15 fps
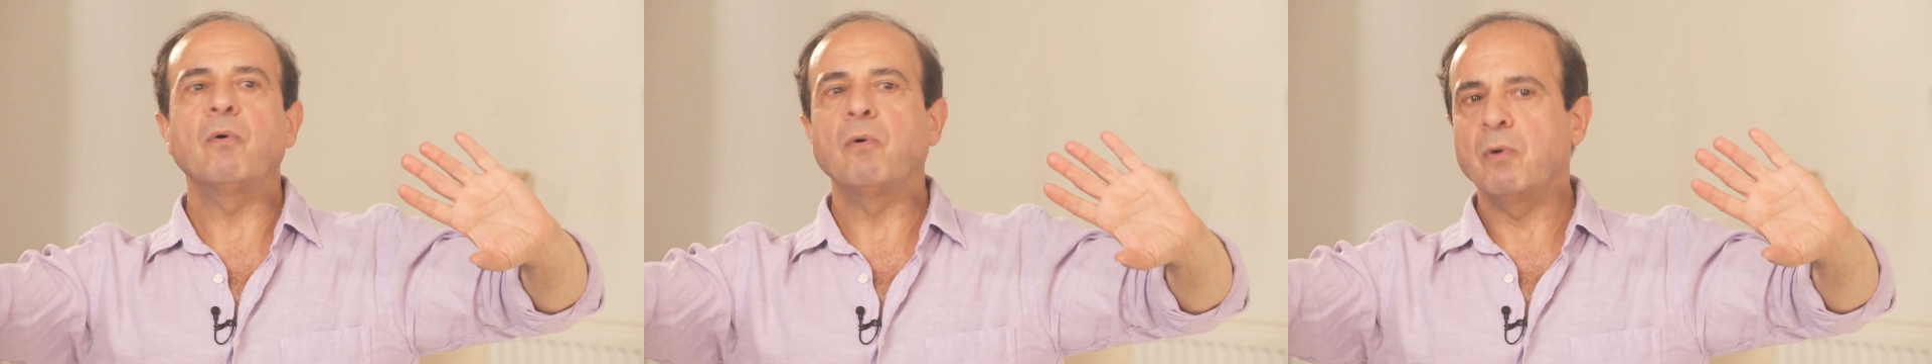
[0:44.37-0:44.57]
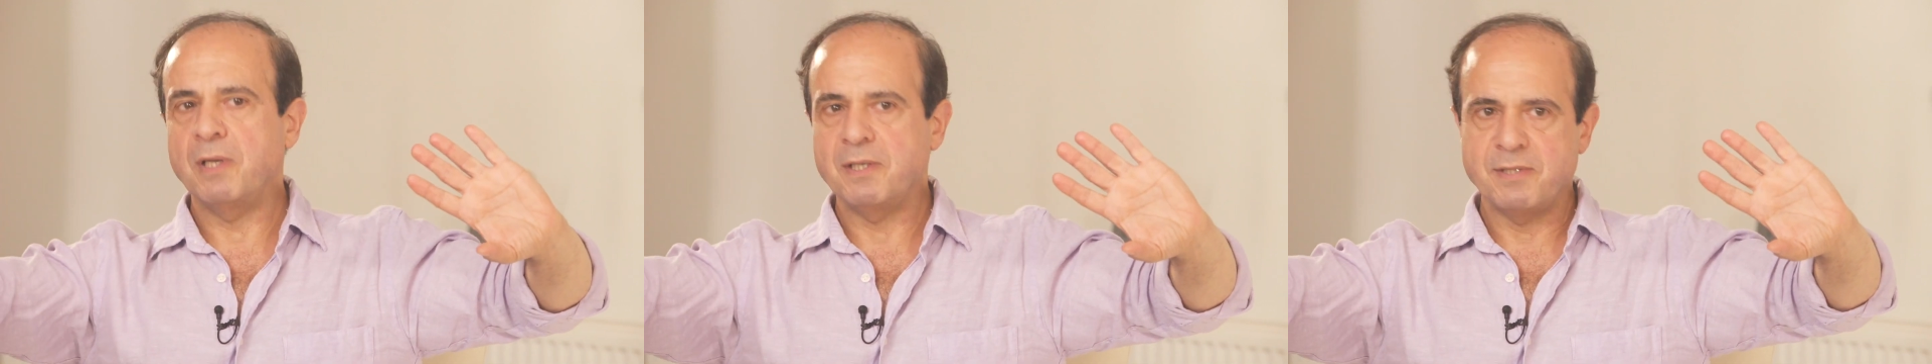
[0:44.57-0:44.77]

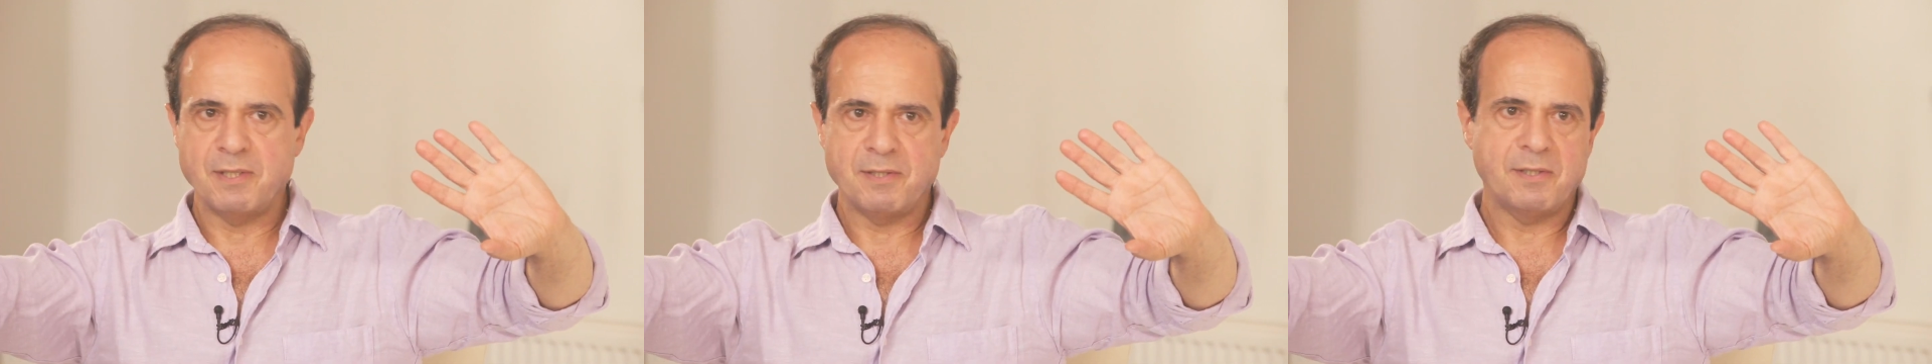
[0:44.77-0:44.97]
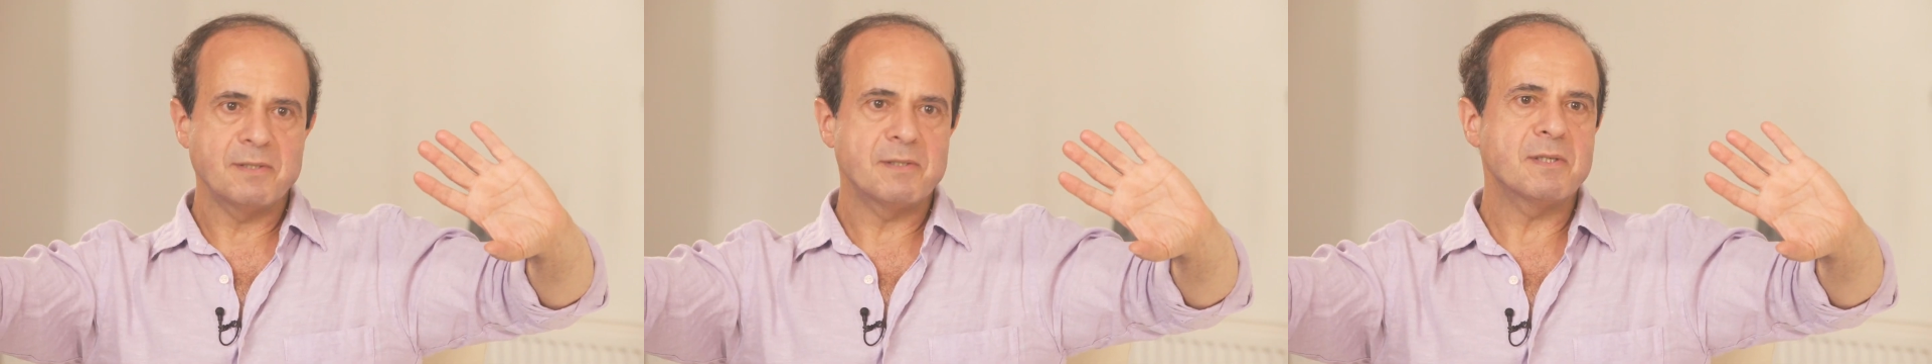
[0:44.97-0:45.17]
all
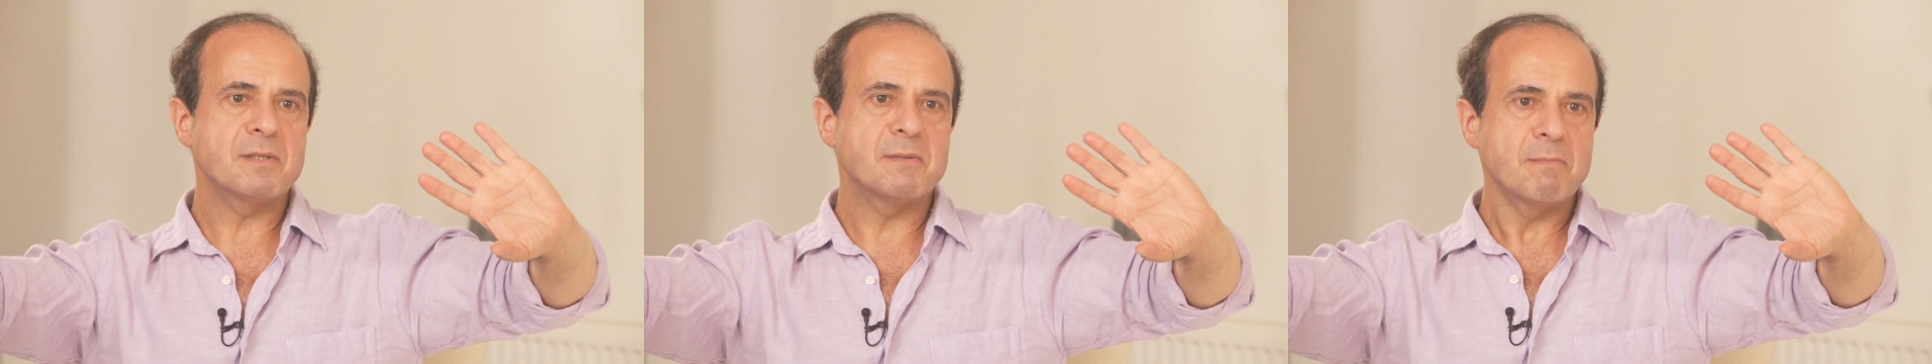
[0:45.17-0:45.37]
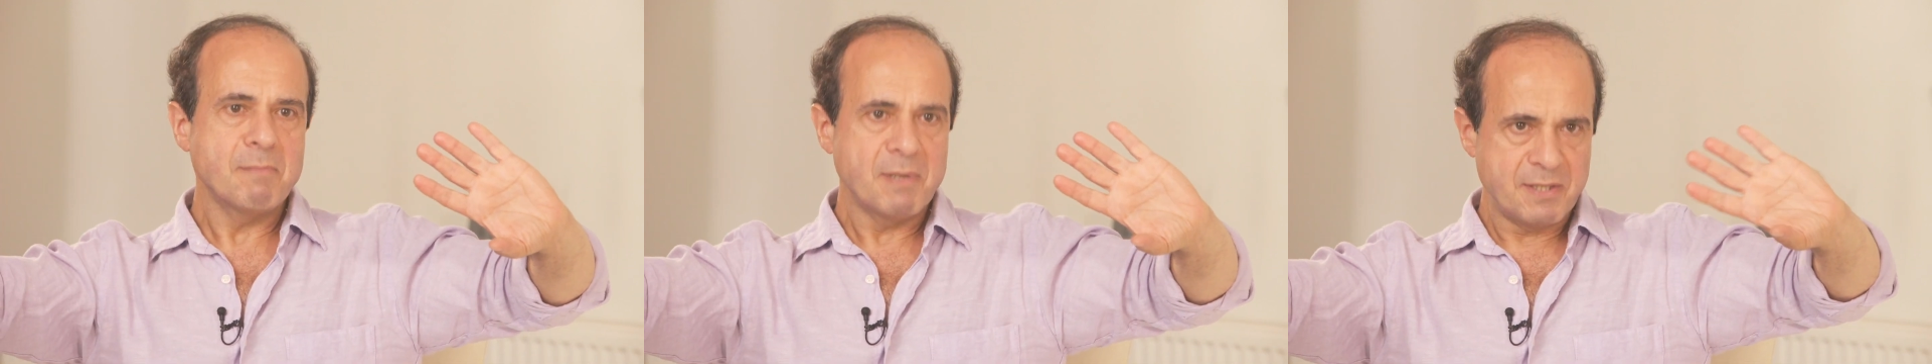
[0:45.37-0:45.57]
existence
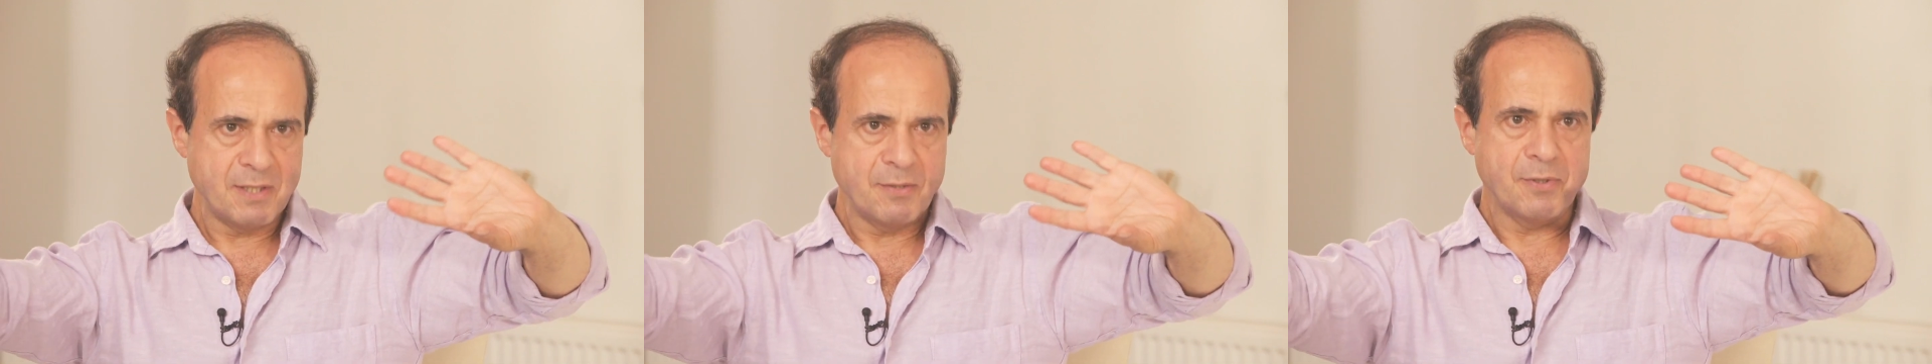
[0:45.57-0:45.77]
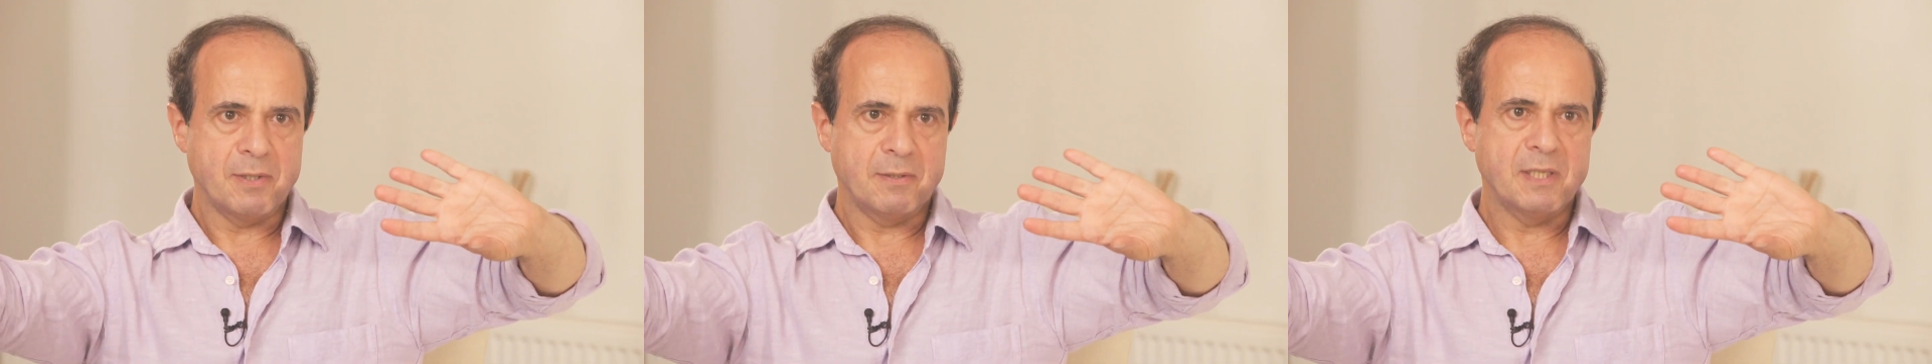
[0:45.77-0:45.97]
as
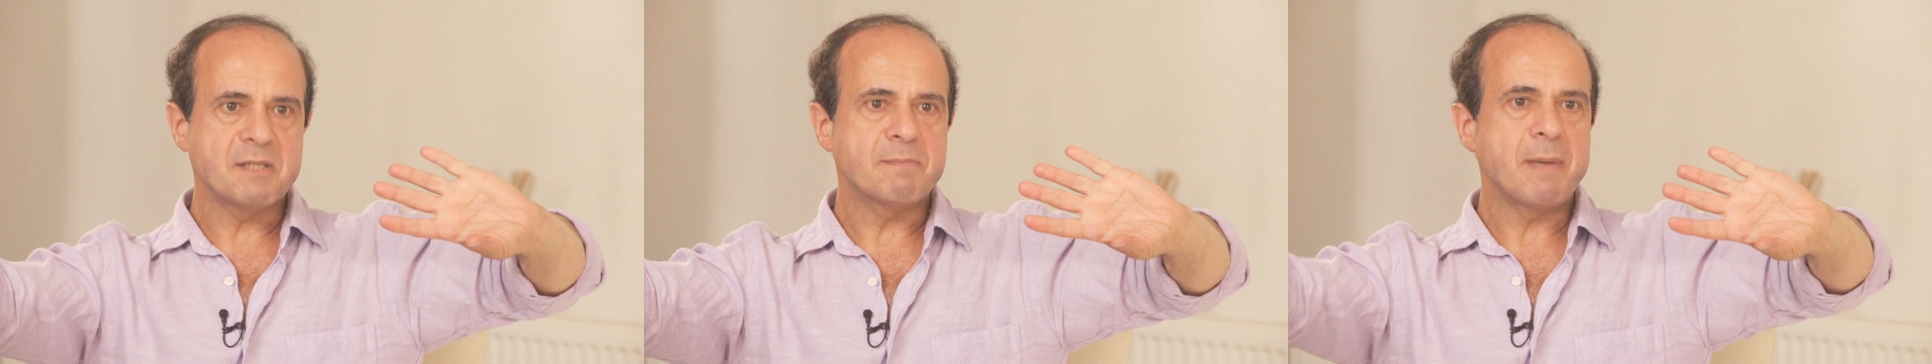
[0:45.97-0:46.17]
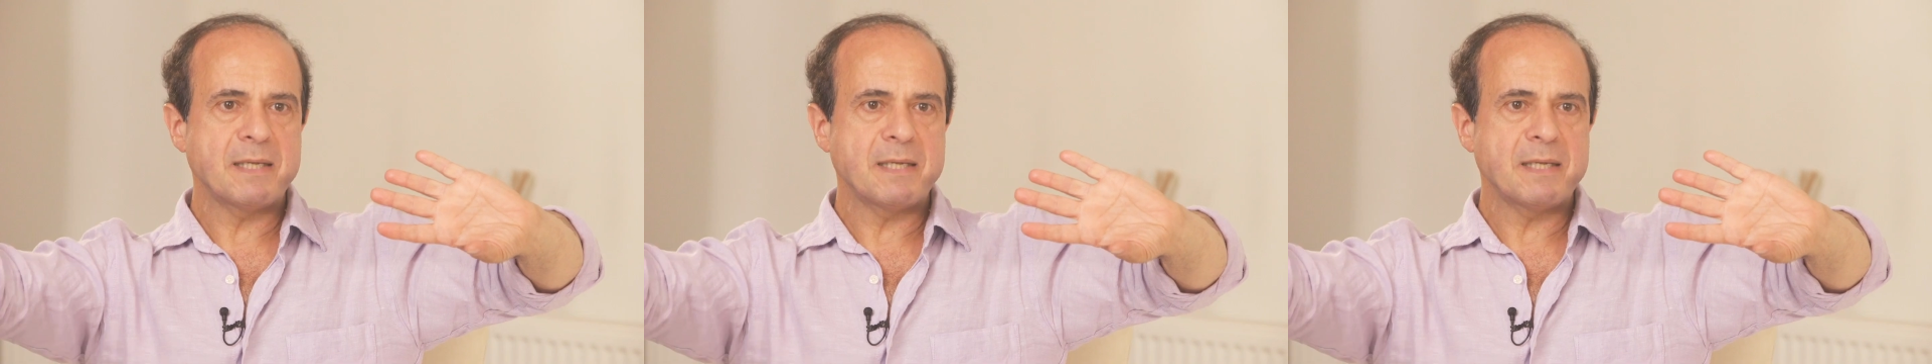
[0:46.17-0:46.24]
material, it's